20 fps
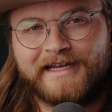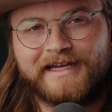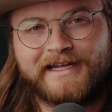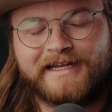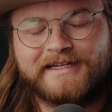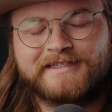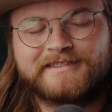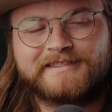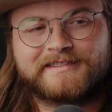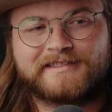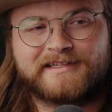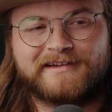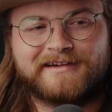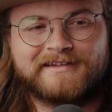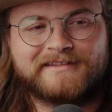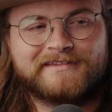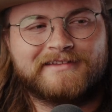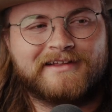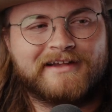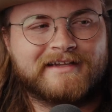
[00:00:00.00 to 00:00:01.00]
And I just
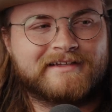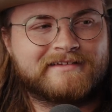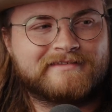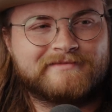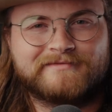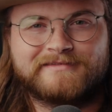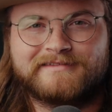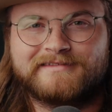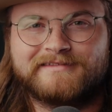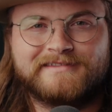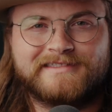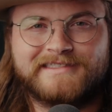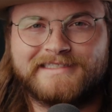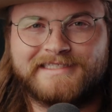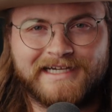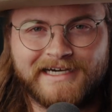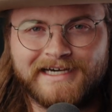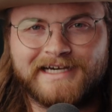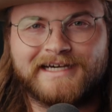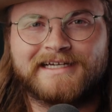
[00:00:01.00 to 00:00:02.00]
thought, like,
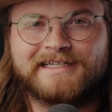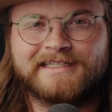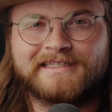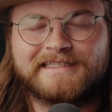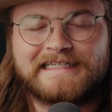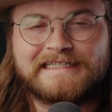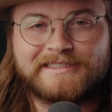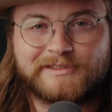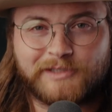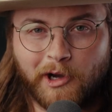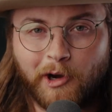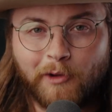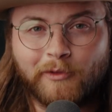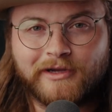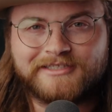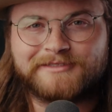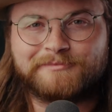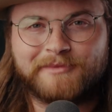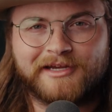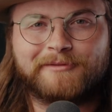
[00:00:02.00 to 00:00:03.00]
duh, it's
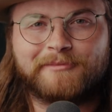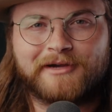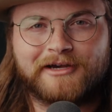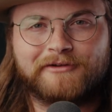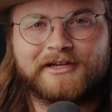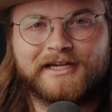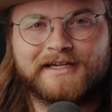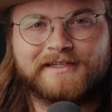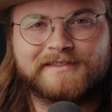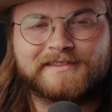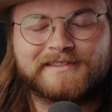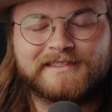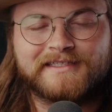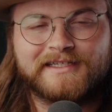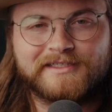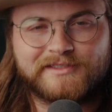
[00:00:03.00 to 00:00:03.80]
always been about us.